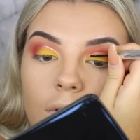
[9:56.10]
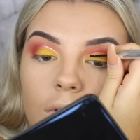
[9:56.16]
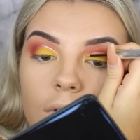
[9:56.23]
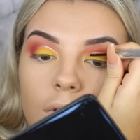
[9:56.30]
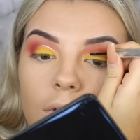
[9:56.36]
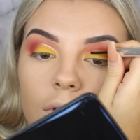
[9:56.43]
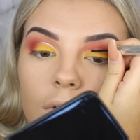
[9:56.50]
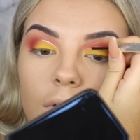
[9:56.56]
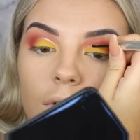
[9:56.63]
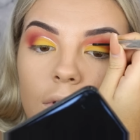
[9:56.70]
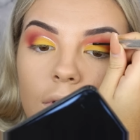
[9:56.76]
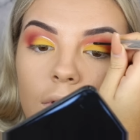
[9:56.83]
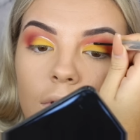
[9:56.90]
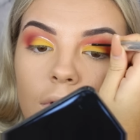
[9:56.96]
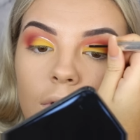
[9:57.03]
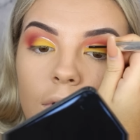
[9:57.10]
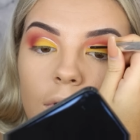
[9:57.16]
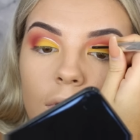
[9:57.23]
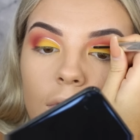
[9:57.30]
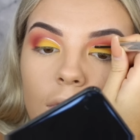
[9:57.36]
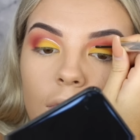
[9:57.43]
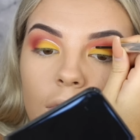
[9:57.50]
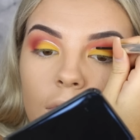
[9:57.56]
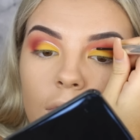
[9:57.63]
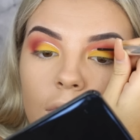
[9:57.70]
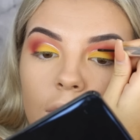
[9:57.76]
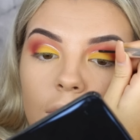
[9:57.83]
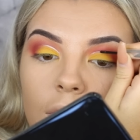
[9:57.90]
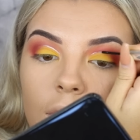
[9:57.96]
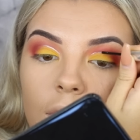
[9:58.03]

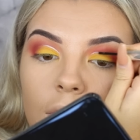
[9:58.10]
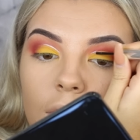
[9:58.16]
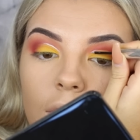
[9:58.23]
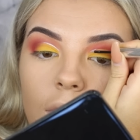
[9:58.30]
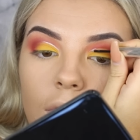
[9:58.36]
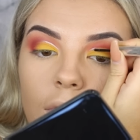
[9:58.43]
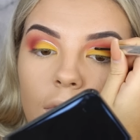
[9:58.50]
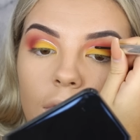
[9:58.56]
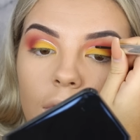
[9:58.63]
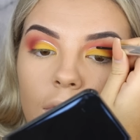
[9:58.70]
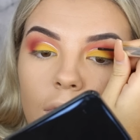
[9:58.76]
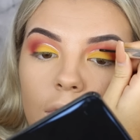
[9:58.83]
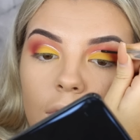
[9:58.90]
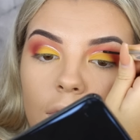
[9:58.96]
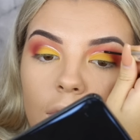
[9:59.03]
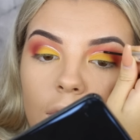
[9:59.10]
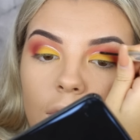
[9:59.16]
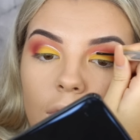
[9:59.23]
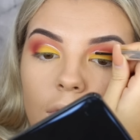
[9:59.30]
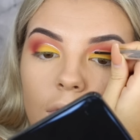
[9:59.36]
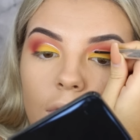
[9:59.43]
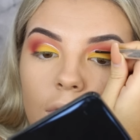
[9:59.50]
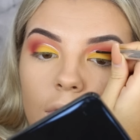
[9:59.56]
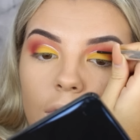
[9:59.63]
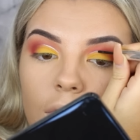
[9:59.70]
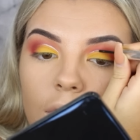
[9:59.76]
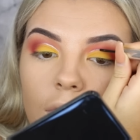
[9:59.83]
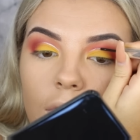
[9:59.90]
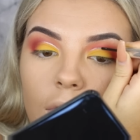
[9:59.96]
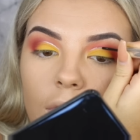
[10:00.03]

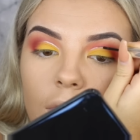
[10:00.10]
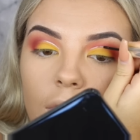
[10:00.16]
Nothing is said.